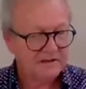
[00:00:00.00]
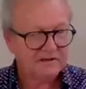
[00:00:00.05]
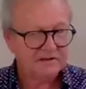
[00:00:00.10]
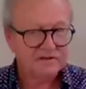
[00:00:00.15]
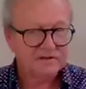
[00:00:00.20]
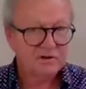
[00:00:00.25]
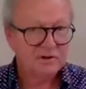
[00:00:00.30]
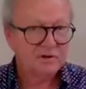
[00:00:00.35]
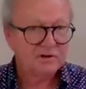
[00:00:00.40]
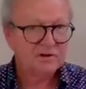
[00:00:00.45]

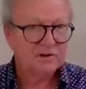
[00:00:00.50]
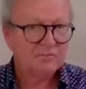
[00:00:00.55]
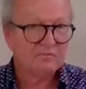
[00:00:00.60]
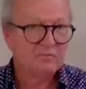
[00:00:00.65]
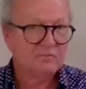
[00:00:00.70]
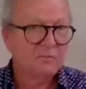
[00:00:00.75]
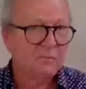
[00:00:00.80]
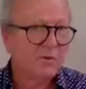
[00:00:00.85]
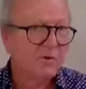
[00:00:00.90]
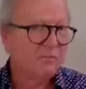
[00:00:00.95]
It's not
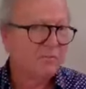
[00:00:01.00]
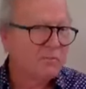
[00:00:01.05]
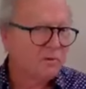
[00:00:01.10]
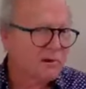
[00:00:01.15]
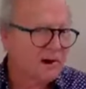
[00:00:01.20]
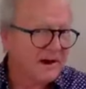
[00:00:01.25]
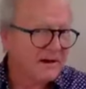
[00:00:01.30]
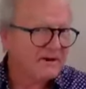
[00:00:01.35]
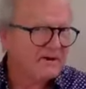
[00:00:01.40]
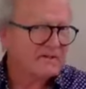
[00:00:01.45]
more
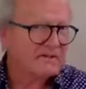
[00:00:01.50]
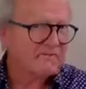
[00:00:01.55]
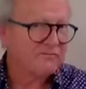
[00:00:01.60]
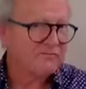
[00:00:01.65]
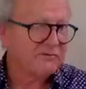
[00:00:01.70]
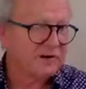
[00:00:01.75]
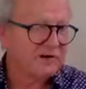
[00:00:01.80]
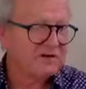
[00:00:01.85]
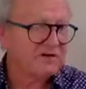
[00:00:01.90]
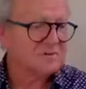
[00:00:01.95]
bright or
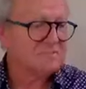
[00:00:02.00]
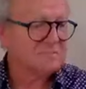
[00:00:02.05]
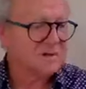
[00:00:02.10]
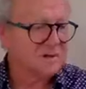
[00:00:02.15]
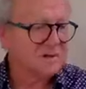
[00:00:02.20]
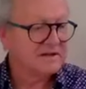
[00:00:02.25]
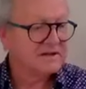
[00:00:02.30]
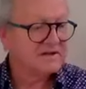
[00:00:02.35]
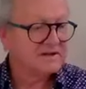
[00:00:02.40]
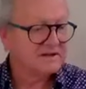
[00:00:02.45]
fresh,
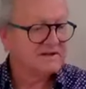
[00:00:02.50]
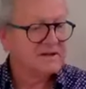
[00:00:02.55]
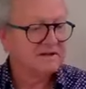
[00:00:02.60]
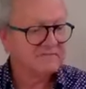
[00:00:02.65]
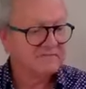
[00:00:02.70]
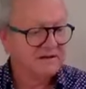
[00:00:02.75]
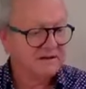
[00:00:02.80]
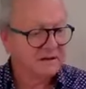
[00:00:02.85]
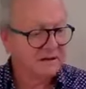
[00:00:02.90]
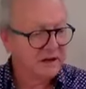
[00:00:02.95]
but it's
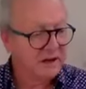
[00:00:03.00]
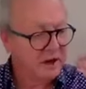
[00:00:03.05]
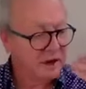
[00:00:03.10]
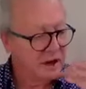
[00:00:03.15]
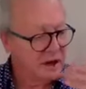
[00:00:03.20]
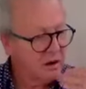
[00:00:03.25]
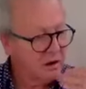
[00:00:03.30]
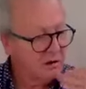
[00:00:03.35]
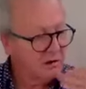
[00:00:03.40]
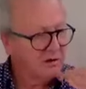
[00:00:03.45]
definitely
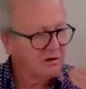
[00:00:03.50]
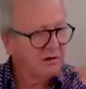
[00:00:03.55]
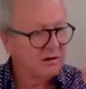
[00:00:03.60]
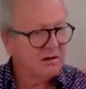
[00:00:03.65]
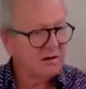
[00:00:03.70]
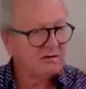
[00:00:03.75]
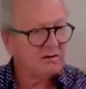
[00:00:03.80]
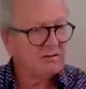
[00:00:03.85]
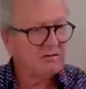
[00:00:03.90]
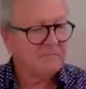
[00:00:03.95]

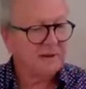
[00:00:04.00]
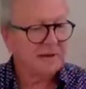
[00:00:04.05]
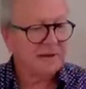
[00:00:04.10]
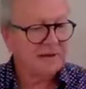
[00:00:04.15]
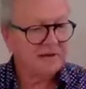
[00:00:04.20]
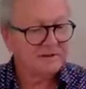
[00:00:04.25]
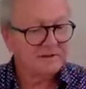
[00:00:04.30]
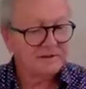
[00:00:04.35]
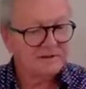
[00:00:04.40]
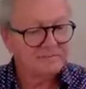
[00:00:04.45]
longer on the
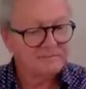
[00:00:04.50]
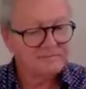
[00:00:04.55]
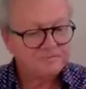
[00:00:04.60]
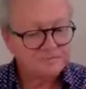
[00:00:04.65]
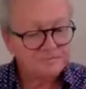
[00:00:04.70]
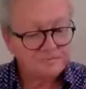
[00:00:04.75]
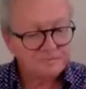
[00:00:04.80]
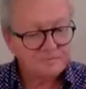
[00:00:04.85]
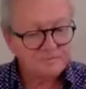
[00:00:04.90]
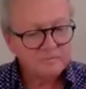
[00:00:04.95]
palate.
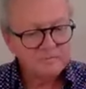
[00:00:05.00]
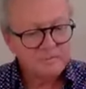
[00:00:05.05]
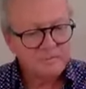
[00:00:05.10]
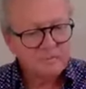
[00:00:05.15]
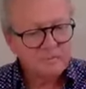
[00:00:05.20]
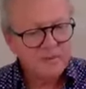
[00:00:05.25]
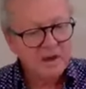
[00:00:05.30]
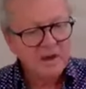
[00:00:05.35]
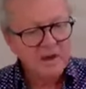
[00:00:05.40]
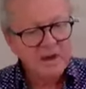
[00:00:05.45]

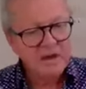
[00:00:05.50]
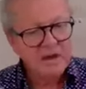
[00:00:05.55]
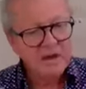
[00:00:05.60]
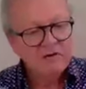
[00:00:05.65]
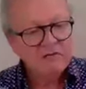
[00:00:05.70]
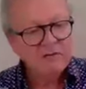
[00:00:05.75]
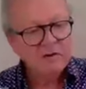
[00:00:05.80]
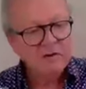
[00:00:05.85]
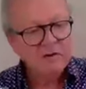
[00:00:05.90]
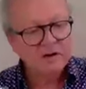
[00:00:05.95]

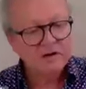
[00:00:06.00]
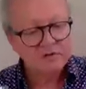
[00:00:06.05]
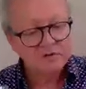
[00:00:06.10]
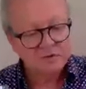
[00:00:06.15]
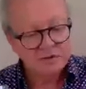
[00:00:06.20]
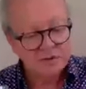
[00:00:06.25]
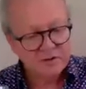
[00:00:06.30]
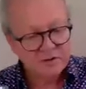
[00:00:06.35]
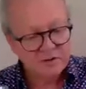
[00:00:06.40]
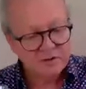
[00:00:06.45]
If we go
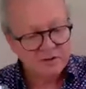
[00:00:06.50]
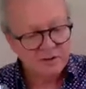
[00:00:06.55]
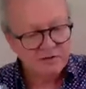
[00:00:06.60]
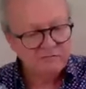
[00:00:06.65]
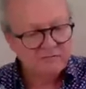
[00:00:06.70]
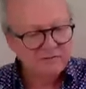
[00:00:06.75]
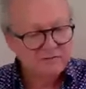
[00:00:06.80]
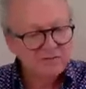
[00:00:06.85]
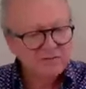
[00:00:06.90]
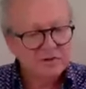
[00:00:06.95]
to the
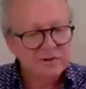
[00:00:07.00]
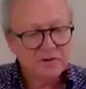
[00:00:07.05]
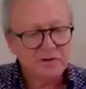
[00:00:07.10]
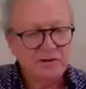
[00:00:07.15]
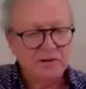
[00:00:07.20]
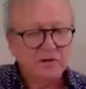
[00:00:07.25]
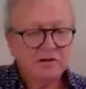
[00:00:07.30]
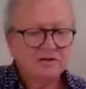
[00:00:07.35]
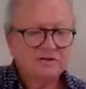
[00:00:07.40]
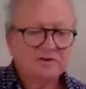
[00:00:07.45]

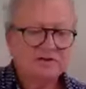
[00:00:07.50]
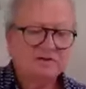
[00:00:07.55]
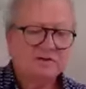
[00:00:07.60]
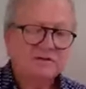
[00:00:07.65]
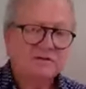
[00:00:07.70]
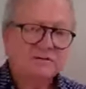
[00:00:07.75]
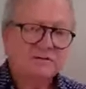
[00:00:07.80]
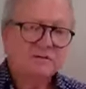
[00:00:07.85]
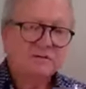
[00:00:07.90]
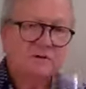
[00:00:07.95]
Overture
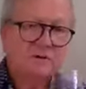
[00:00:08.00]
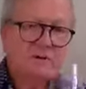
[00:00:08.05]
glass,